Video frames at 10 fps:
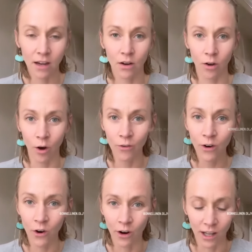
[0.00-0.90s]
clove
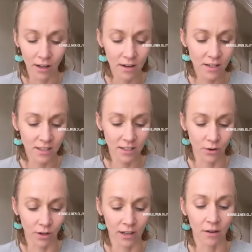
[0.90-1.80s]
oil
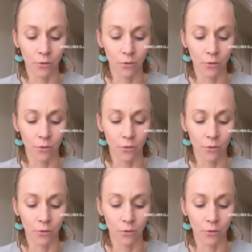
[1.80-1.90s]
scored